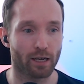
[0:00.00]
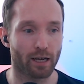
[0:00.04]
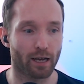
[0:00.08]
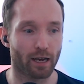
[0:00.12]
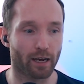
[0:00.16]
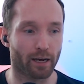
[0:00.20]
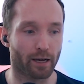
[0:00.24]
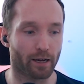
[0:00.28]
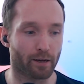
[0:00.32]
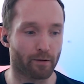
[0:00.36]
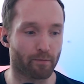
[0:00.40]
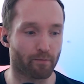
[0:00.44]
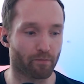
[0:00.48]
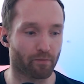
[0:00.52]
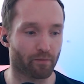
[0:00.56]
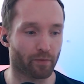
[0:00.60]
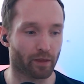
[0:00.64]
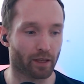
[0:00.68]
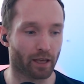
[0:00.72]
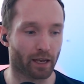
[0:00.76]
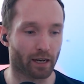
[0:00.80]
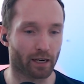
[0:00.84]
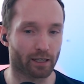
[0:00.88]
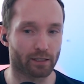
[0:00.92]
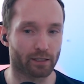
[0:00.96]
And
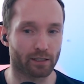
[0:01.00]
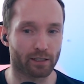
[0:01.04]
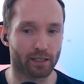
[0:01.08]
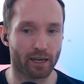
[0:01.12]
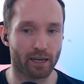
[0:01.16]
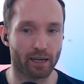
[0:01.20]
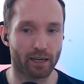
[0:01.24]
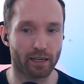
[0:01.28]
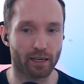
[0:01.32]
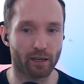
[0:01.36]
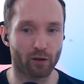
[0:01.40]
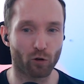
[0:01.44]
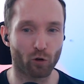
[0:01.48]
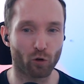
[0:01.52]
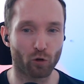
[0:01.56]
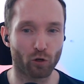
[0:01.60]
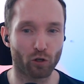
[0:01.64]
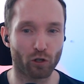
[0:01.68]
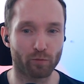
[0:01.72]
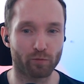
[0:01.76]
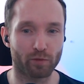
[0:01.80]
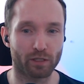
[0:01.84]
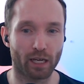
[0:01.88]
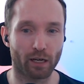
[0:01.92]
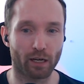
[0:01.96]
I'd say it all
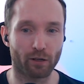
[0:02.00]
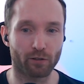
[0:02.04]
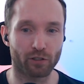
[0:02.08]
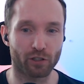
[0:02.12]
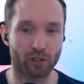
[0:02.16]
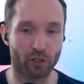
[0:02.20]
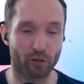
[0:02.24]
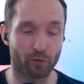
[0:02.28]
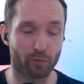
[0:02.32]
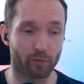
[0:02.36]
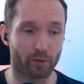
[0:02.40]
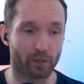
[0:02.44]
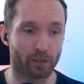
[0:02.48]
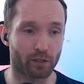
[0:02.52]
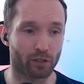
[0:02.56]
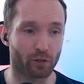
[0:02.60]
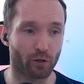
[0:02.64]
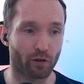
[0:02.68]
comes down to the numbers.